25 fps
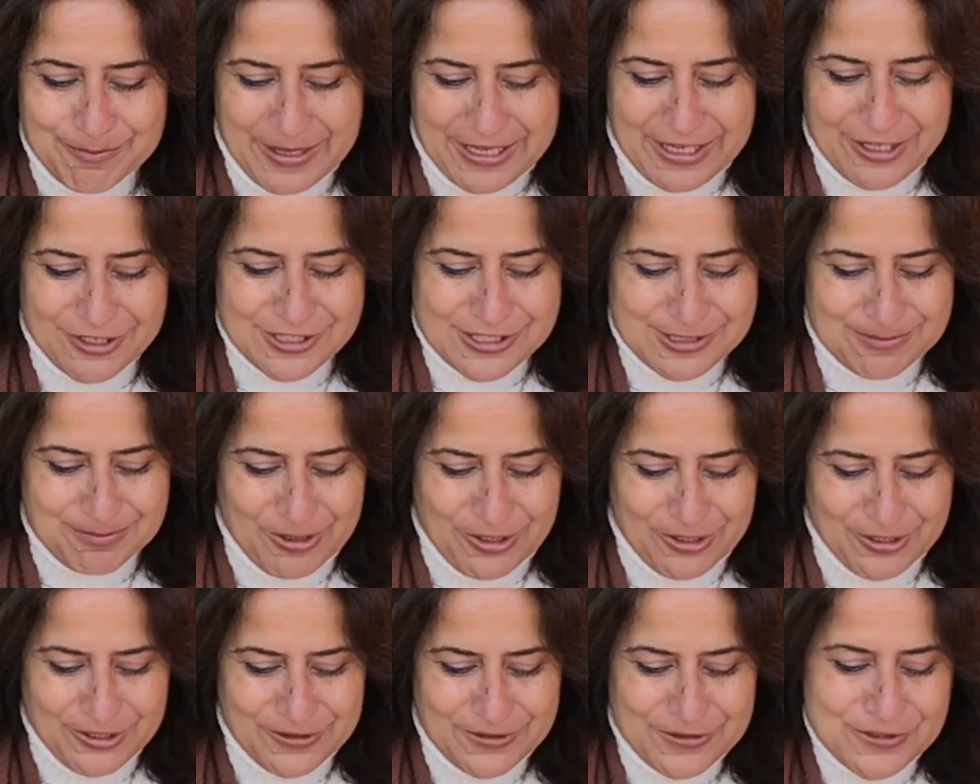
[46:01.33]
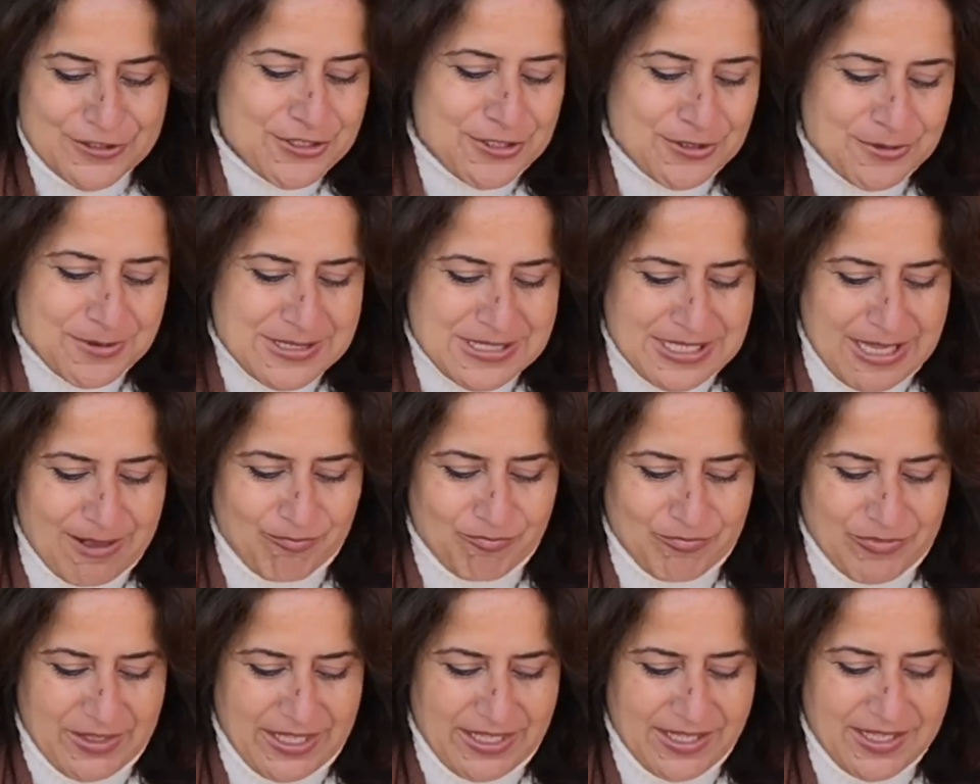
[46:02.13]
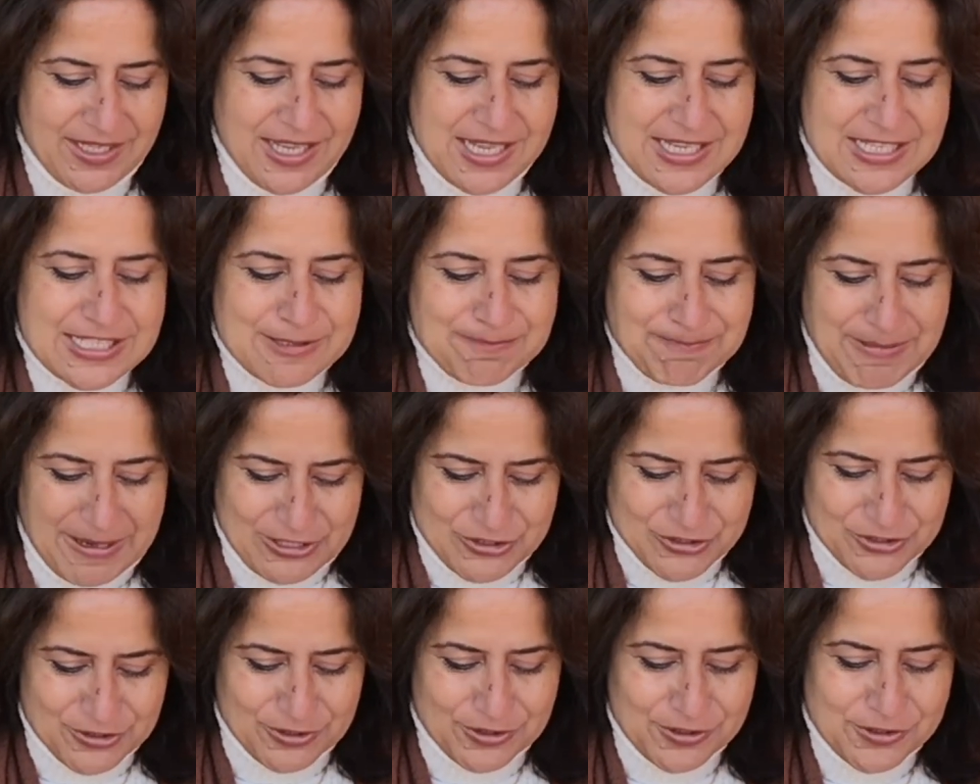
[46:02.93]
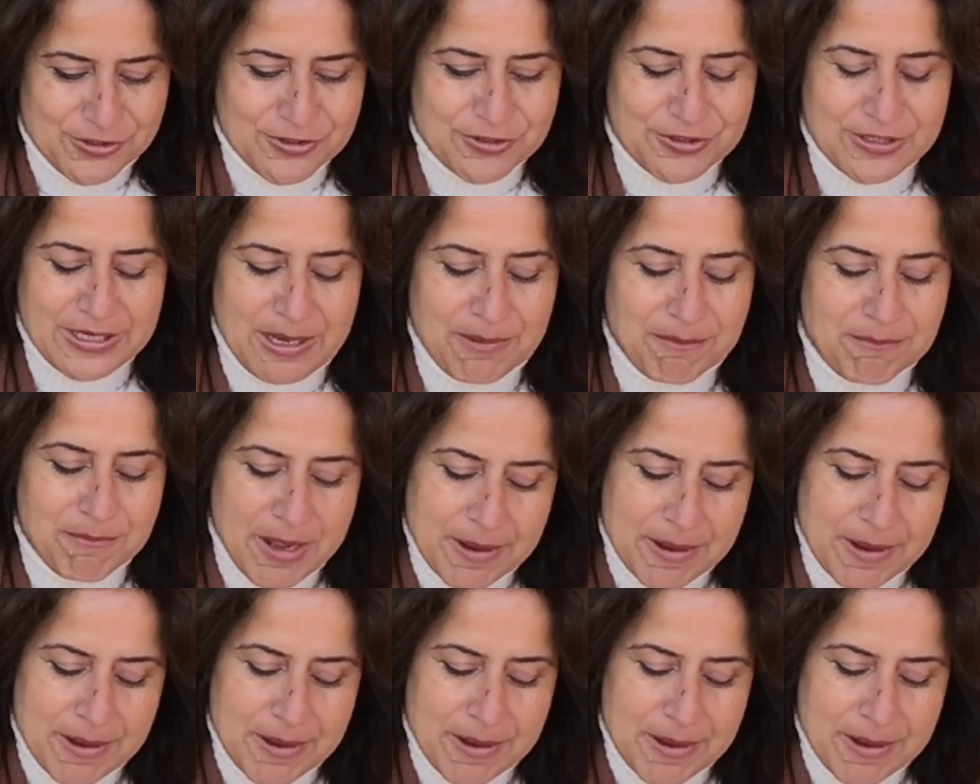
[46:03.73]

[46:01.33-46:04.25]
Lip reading: big or small, do something special to